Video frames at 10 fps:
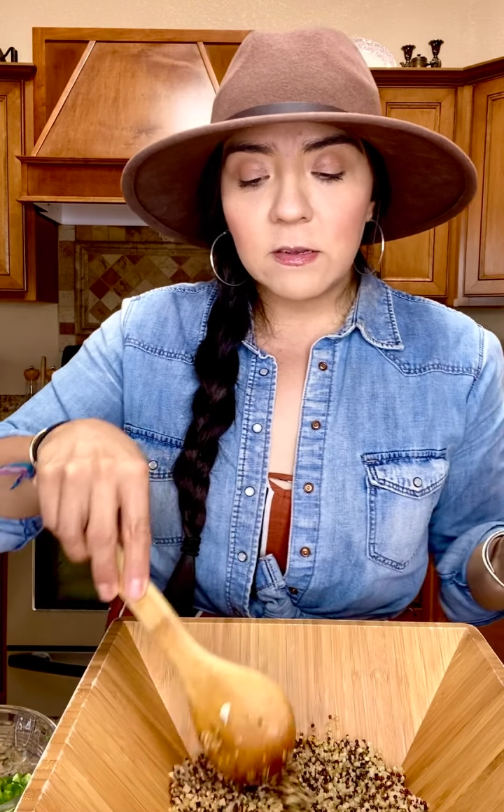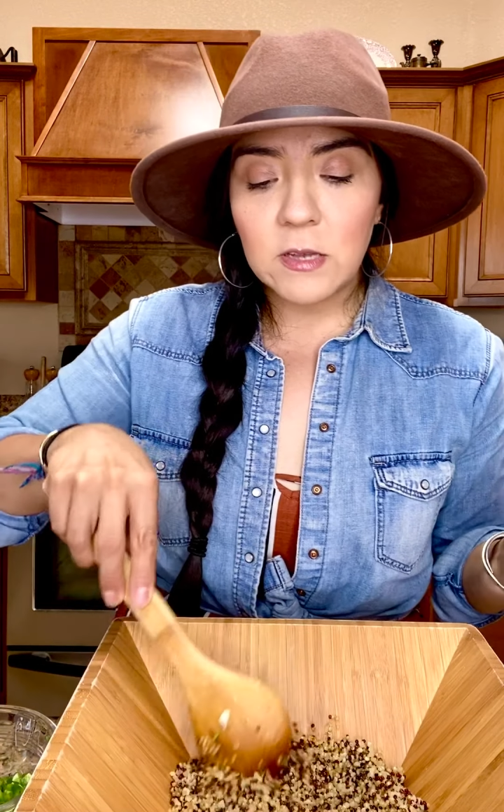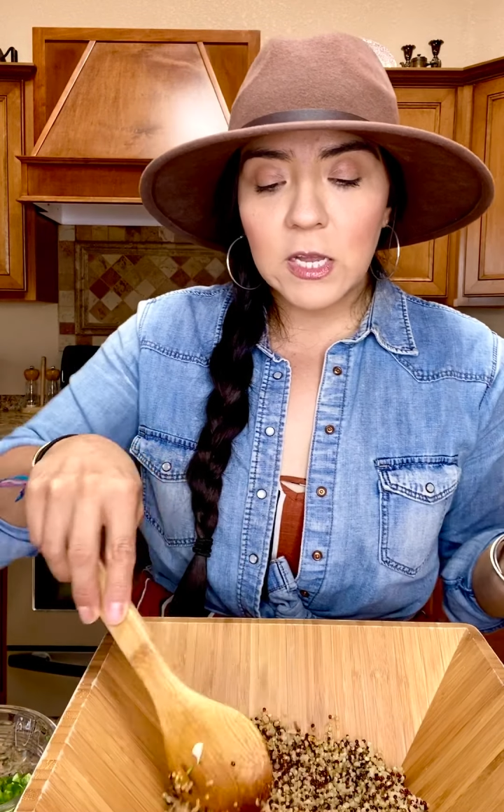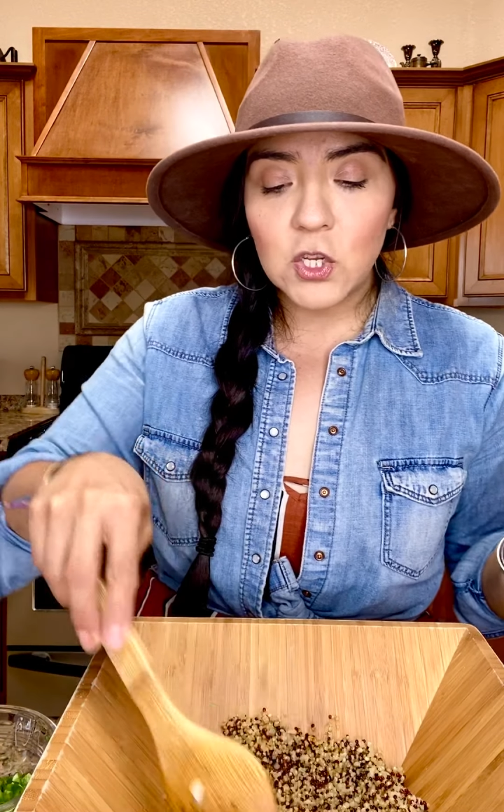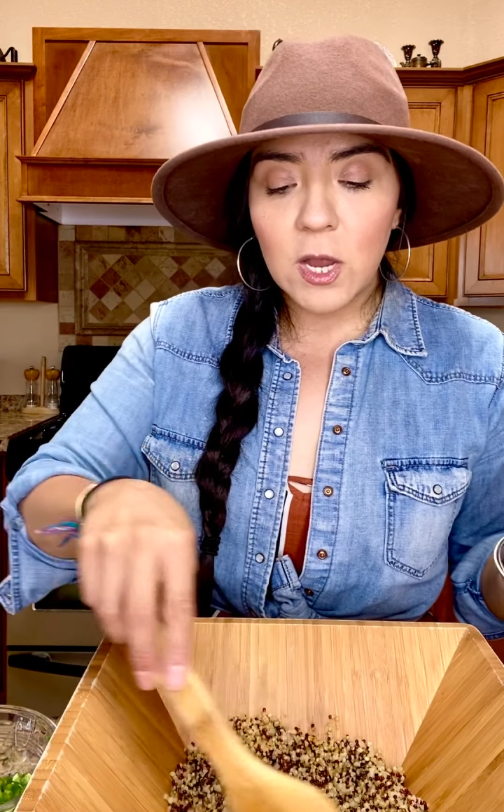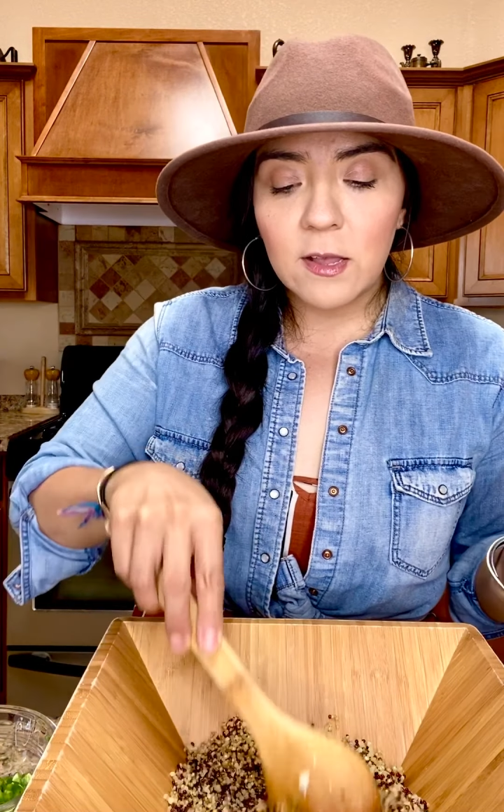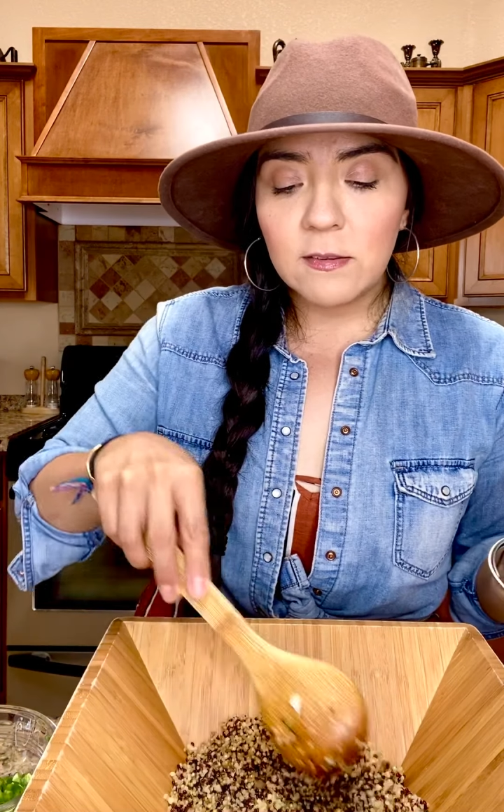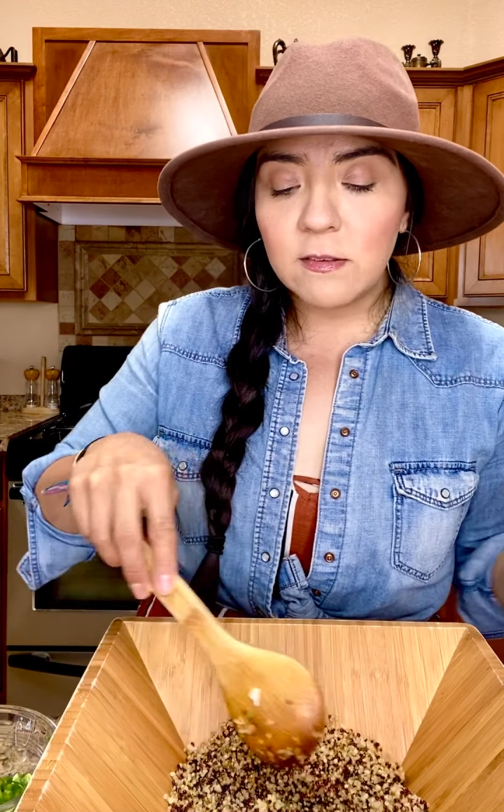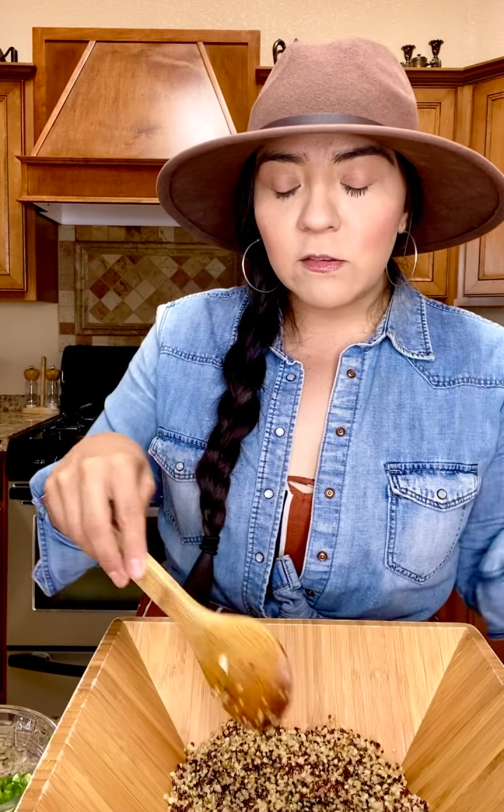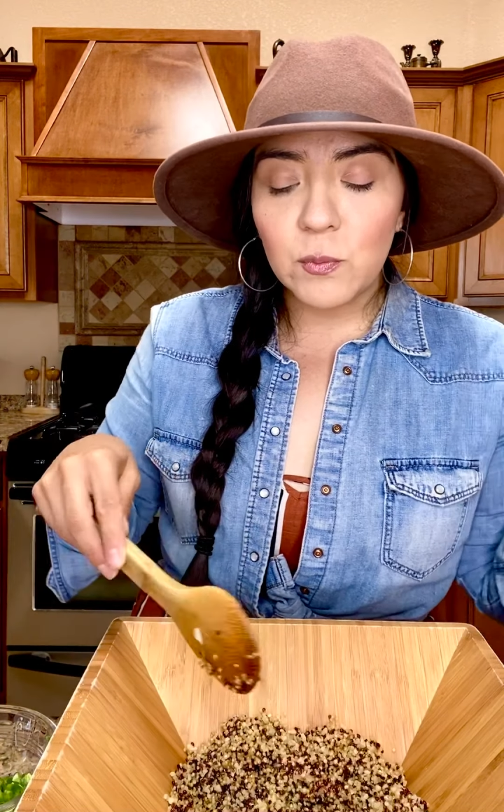to
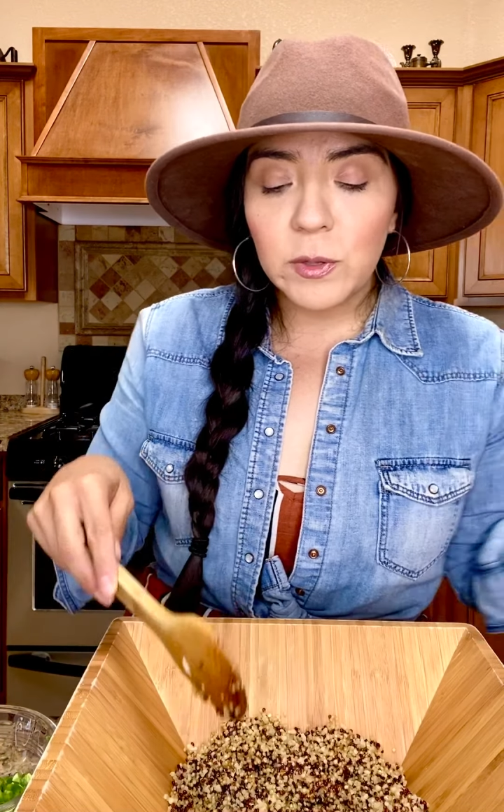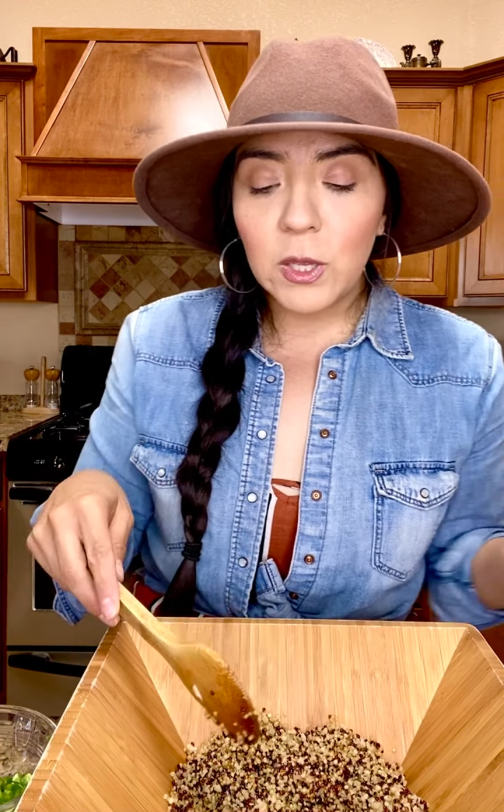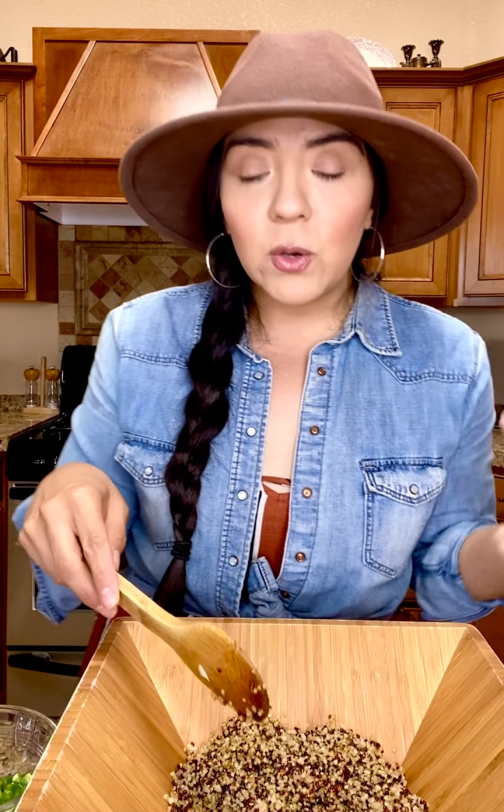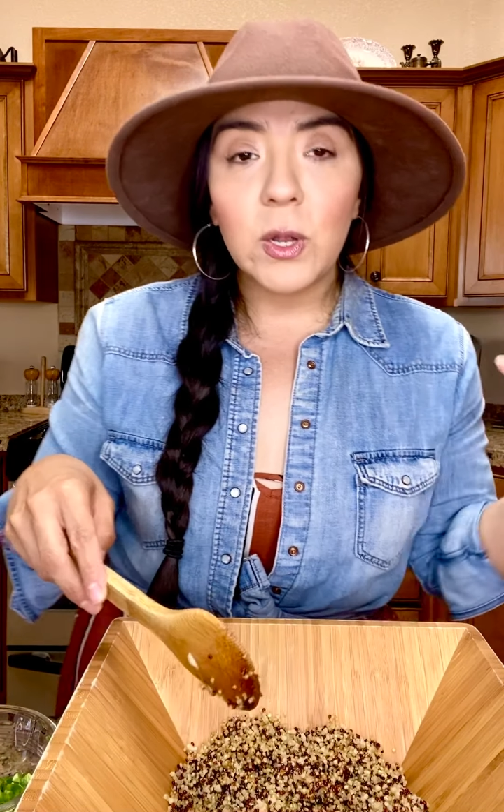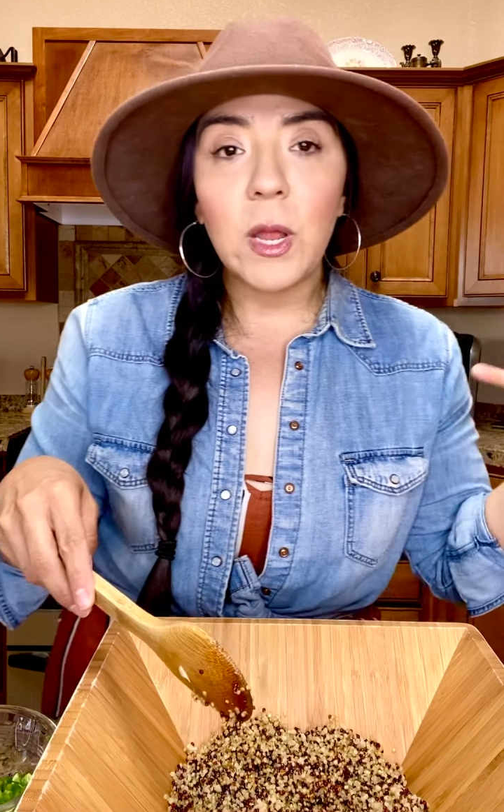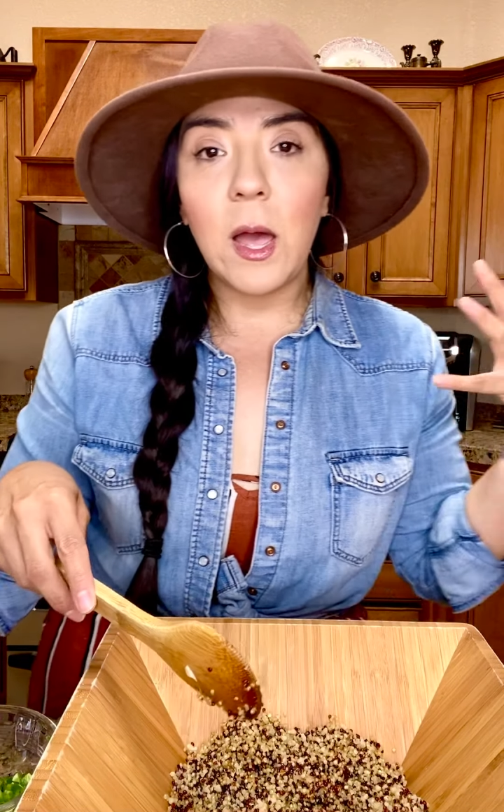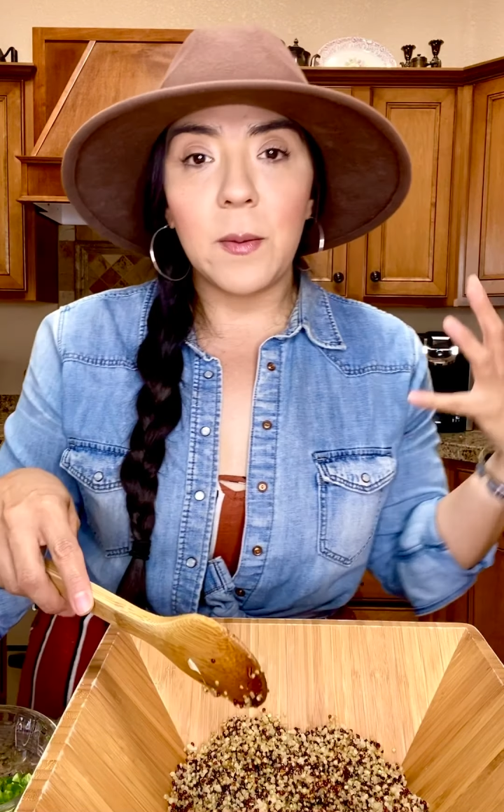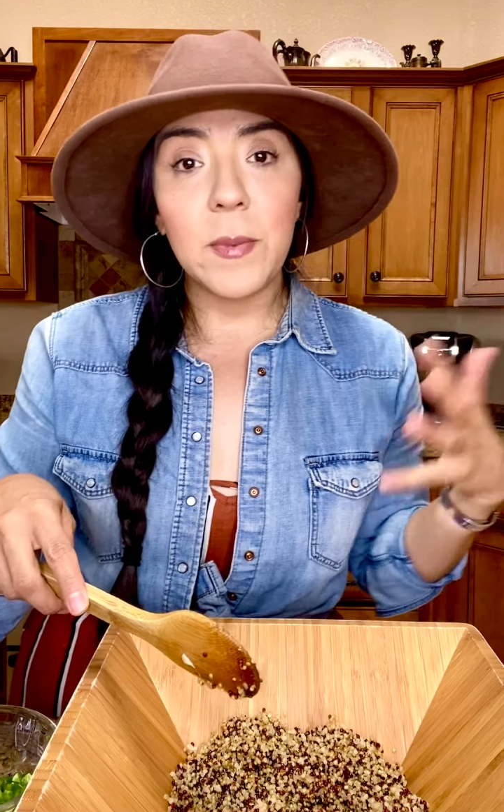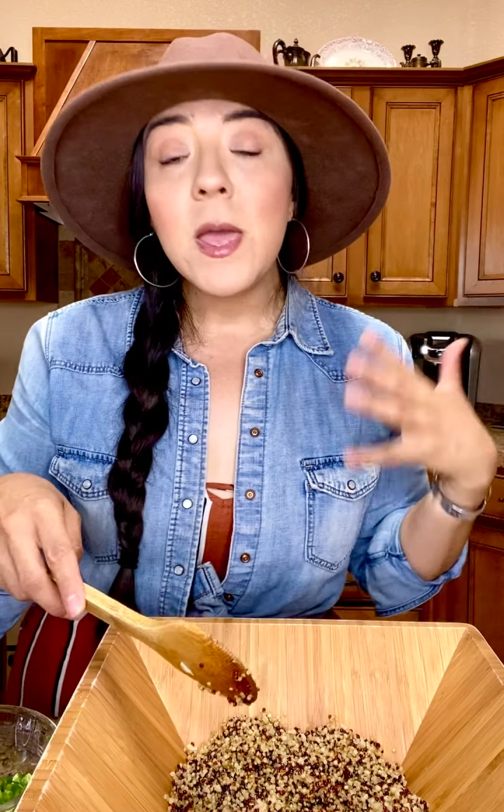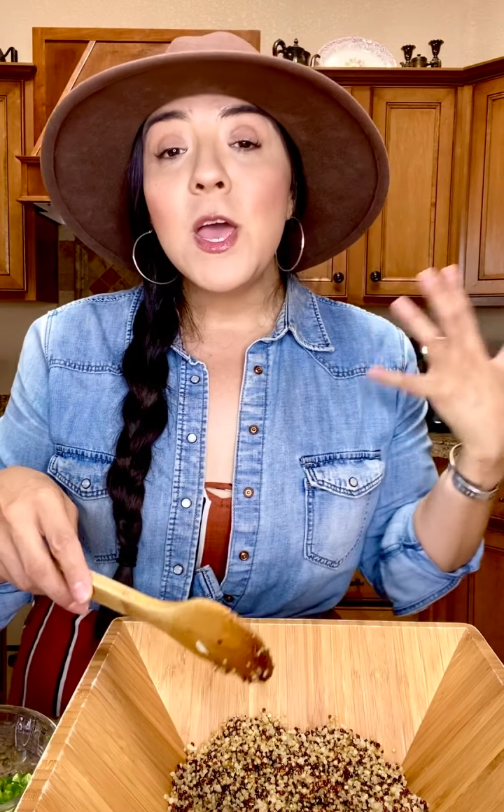digest. It's really good
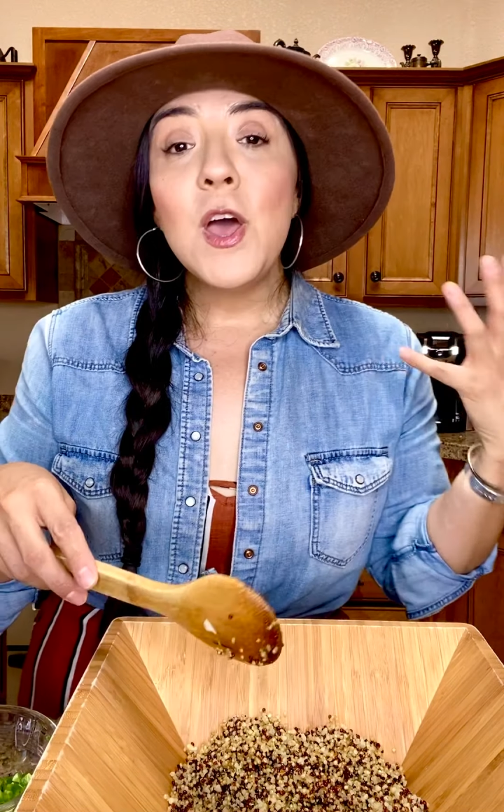um,